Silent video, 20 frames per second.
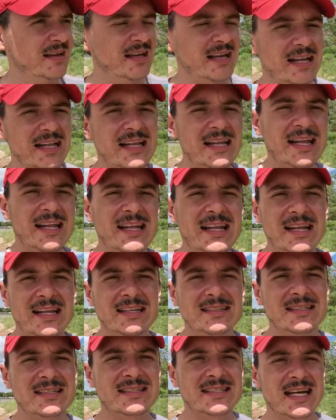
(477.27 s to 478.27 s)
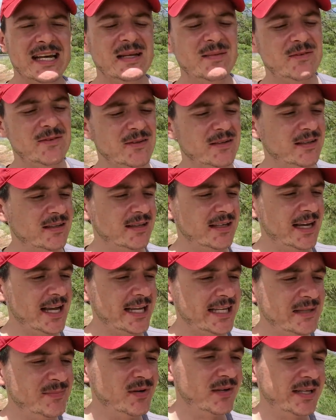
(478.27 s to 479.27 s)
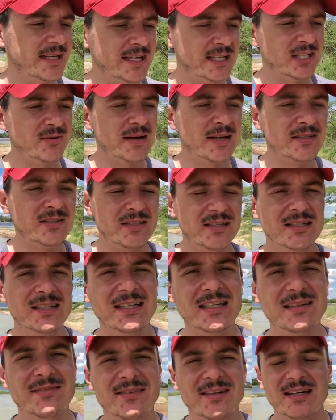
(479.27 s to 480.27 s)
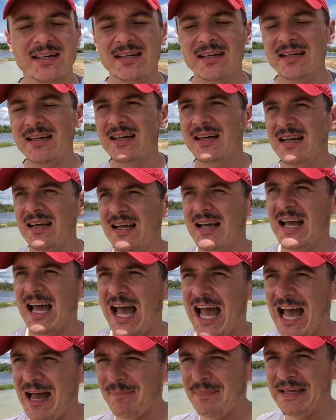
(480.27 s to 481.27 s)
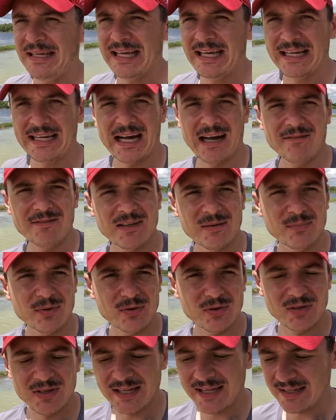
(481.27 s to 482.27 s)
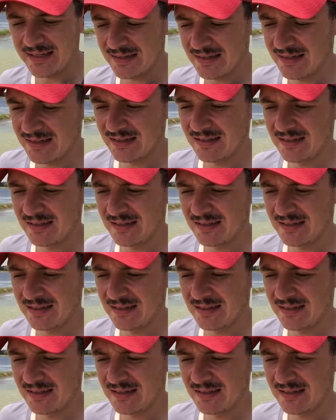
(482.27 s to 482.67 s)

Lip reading: And it's the same for anybody anywhere. You can live a happy and comfortable and